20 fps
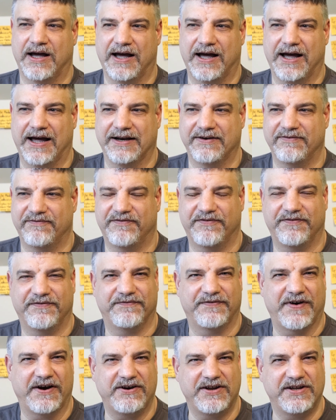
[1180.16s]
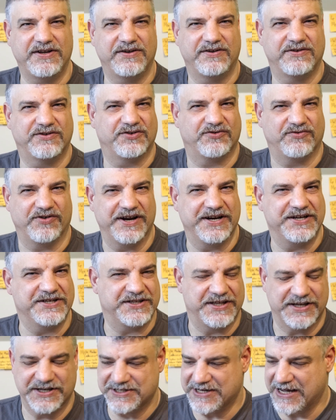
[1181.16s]
And very strange
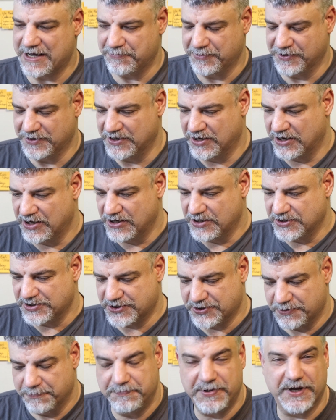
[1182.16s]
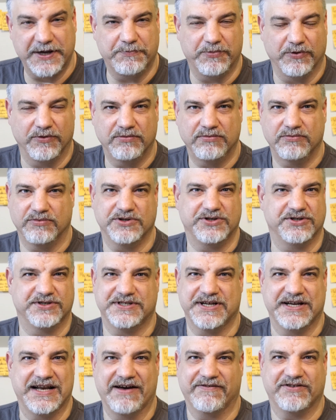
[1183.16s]
things happened. Some people would just
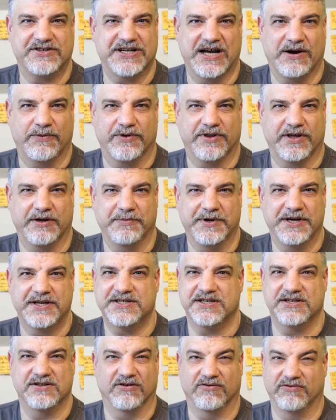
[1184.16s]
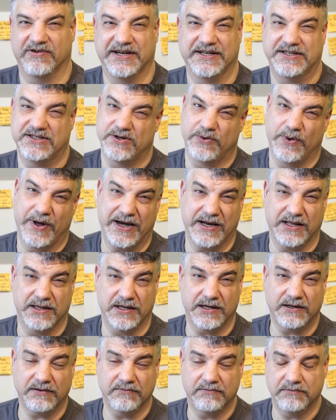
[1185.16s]
sit and have a chat with their mates and not really do
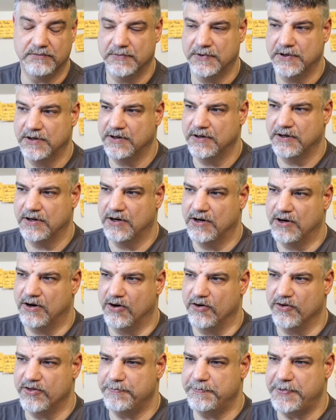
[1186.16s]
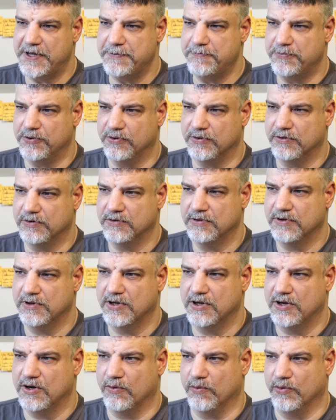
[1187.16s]
anything. Other people
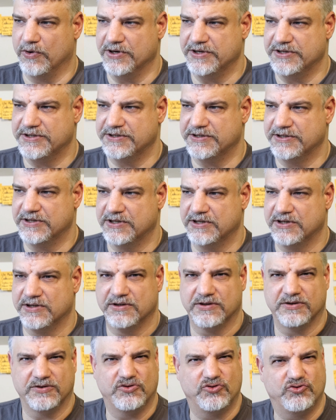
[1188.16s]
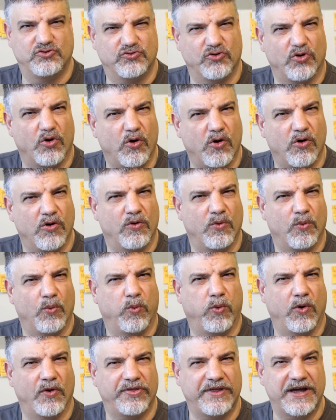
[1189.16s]
would draw
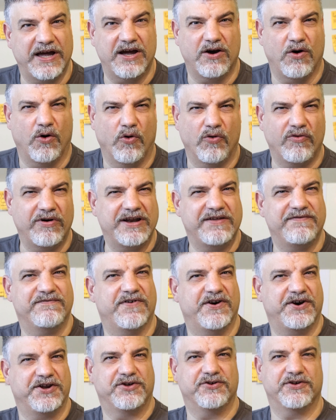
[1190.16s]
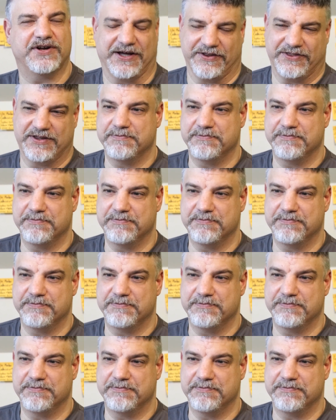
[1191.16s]
what they're already very good at.